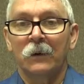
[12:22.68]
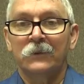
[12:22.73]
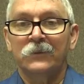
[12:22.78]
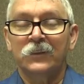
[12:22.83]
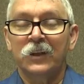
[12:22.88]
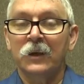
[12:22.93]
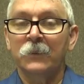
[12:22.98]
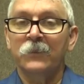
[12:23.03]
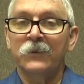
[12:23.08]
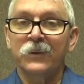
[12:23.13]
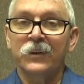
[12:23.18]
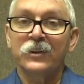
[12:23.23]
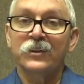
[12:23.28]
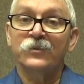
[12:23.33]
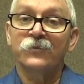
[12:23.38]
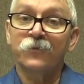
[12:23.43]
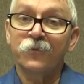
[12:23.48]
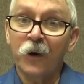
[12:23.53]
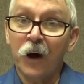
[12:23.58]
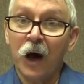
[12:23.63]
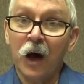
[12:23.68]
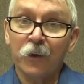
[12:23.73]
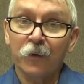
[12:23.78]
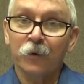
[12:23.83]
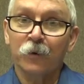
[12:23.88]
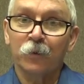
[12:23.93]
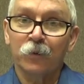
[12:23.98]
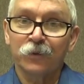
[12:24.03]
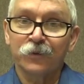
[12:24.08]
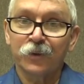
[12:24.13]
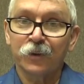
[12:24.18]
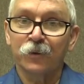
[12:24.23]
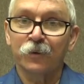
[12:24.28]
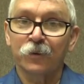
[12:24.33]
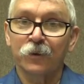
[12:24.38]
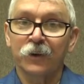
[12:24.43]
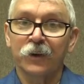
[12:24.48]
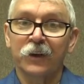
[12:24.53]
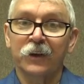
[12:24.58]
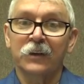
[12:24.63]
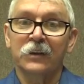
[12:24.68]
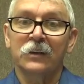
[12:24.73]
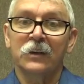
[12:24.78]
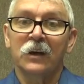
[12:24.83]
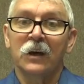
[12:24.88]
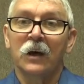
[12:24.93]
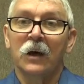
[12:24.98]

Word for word: Timothy's father was a Greek,